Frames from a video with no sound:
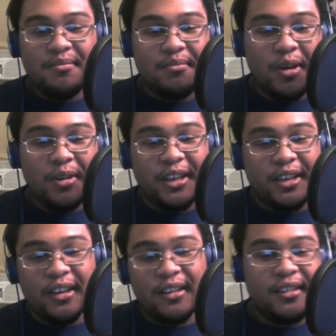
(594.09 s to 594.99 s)

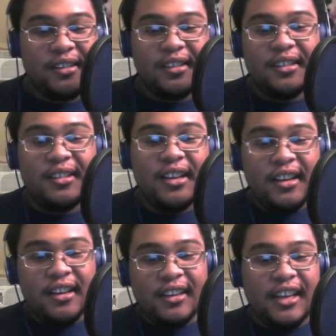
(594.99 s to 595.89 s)
Monika,
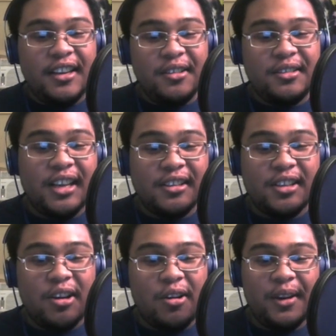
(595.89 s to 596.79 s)
can you tell
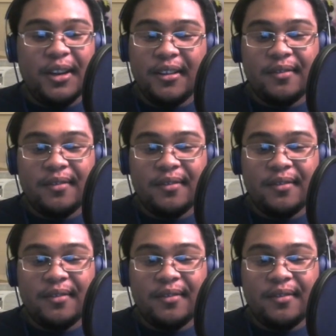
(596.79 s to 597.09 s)
Sayori?